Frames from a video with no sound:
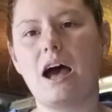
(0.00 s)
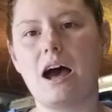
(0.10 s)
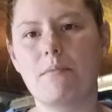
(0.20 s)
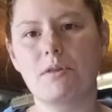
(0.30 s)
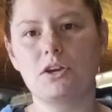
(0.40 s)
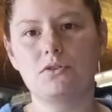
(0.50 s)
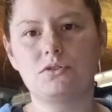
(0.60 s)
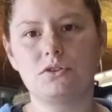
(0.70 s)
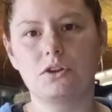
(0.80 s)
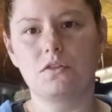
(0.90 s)

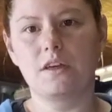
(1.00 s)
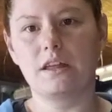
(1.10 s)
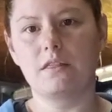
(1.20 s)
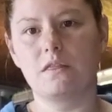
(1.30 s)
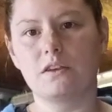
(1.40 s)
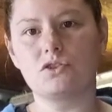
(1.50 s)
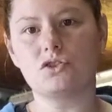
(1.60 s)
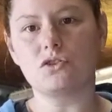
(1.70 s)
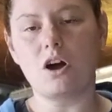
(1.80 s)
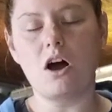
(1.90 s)
that the
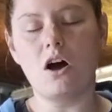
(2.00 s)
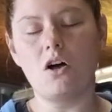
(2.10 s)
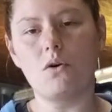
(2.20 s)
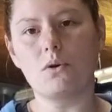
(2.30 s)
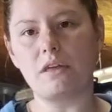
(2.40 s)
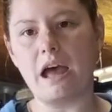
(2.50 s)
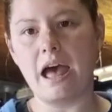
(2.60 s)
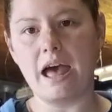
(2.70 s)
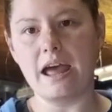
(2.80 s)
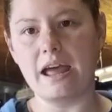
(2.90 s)
straw or the
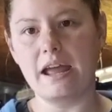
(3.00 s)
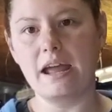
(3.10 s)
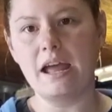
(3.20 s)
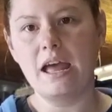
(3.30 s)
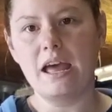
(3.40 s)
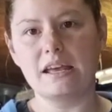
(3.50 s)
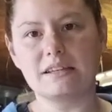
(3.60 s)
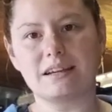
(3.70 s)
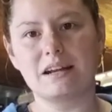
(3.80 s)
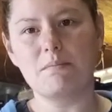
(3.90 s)
hay
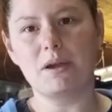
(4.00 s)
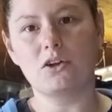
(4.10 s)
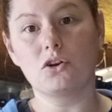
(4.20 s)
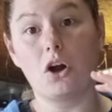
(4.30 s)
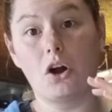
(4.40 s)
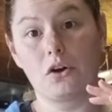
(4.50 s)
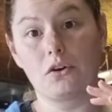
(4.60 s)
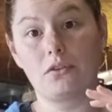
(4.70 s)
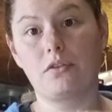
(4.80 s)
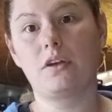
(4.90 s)
is going to be your
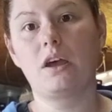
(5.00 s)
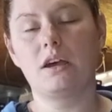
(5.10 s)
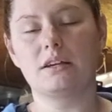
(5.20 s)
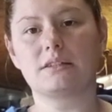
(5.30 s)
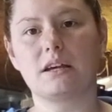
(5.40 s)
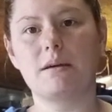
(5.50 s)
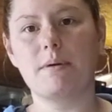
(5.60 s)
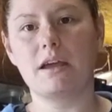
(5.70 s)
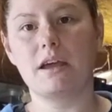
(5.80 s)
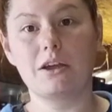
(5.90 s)
earth. It's going to
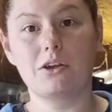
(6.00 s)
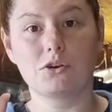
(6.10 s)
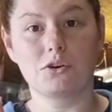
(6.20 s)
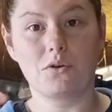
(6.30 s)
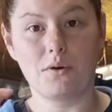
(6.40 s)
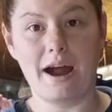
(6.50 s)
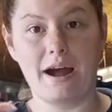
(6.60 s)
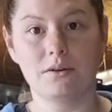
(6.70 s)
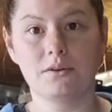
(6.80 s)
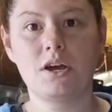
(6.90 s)
be your
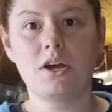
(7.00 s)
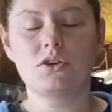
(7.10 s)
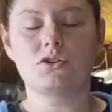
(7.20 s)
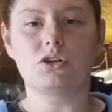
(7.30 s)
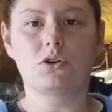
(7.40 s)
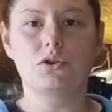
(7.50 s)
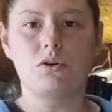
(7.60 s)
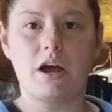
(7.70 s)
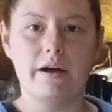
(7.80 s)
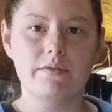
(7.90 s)
ground. So you
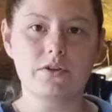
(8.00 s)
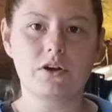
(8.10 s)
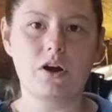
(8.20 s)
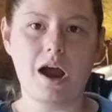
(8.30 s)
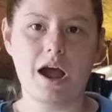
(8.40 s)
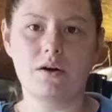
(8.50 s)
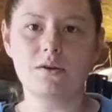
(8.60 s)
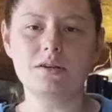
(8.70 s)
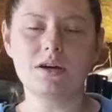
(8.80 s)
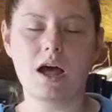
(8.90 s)
cover the ground